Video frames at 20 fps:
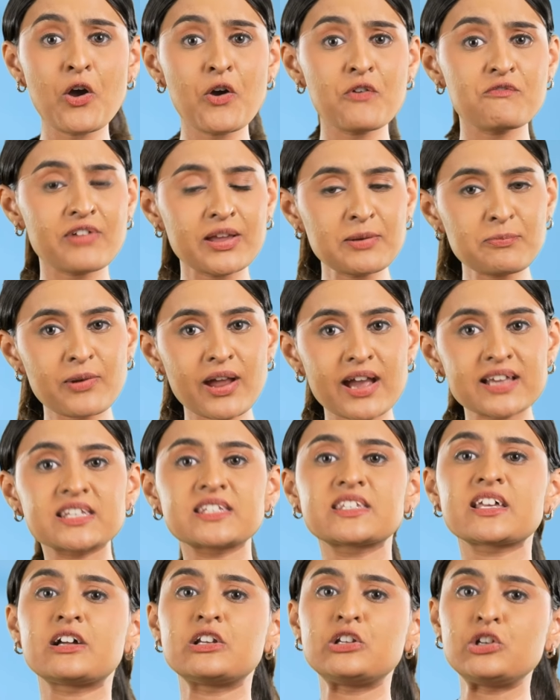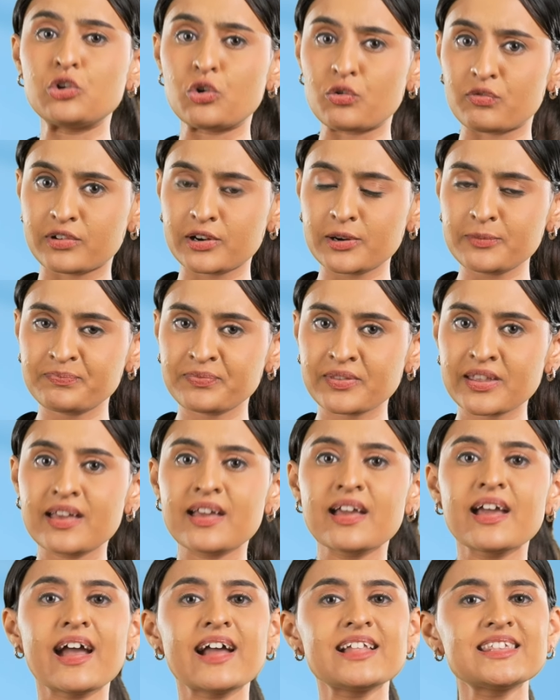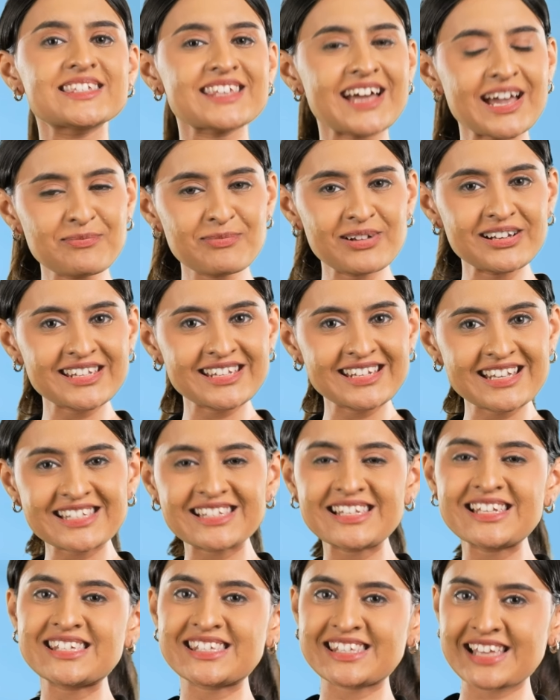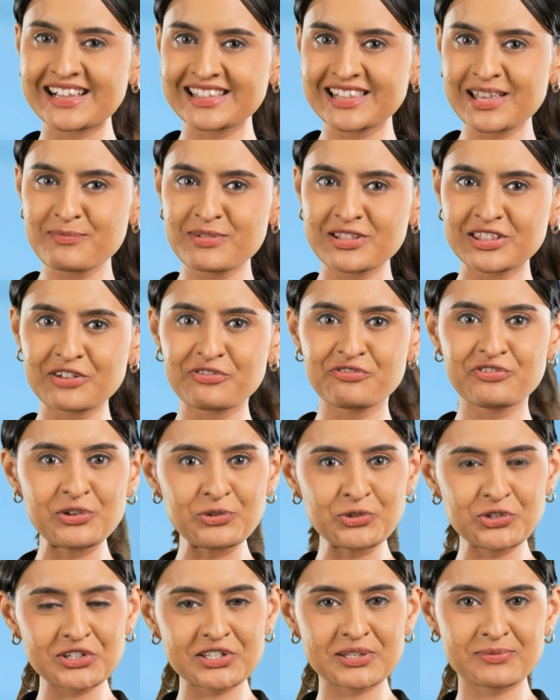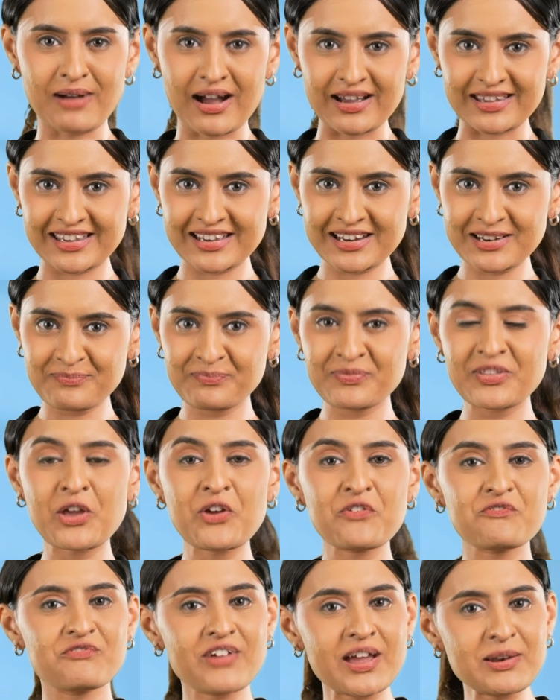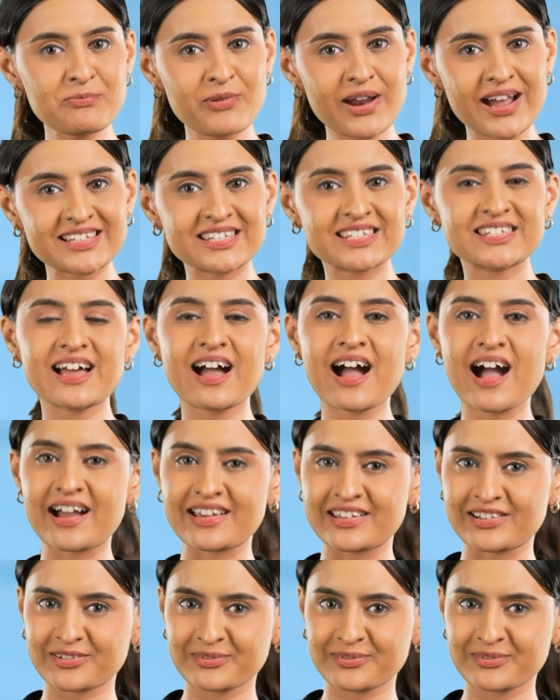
when prices are lower and simultaneously sell them in the futures market when prices are higher.